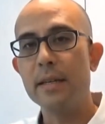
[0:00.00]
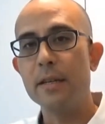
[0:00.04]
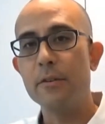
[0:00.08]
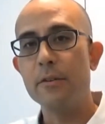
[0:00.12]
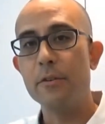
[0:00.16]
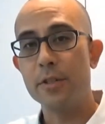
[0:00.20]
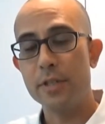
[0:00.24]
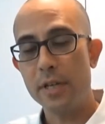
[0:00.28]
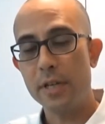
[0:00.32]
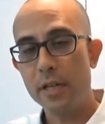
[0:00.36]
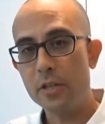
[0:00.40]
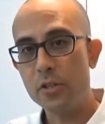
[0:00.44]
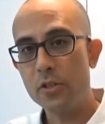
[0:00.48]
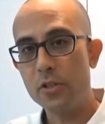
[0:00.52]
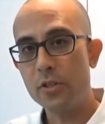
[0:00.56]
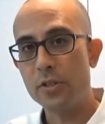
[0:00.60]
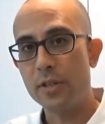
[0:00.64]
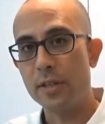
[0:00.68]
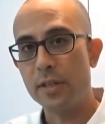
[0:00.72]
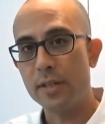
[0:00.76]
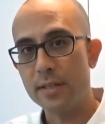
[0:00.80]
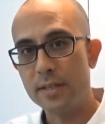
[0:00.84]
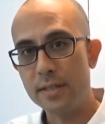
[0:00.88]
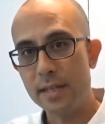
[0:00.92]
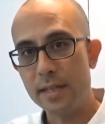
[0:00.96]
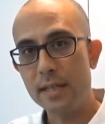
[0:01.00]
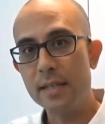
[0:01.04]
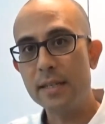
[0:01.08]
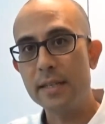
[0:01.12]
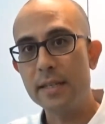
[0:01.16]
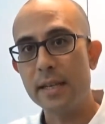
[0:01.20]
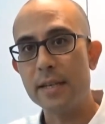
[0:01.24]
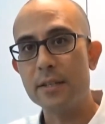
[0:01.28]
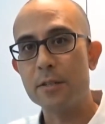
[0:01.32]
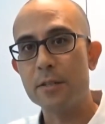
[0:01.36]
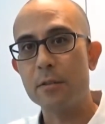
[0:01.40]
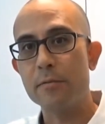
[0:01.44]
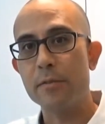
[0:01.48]
reduction in sick
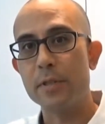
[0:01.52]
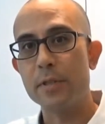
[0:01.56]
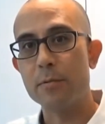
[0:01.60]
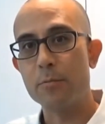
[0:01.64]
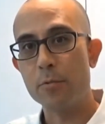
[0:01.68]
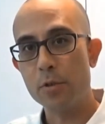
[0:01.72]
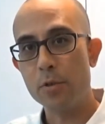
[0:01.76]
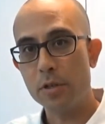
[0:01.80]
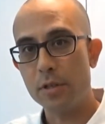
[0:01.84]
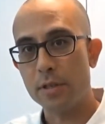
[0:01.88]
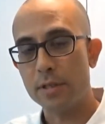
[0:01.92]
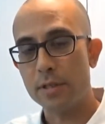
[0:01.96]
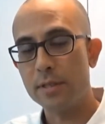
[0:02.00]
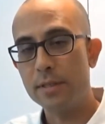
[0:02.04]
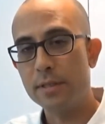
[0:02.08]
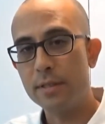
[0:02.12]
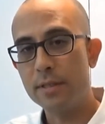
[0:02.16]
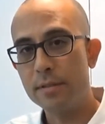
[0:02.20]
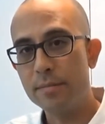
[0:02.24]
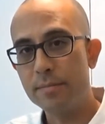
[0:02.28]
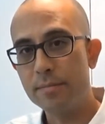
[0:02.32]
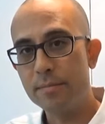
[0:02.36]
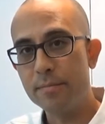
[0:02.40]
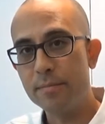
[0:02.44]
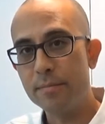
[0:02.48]
days of its workers.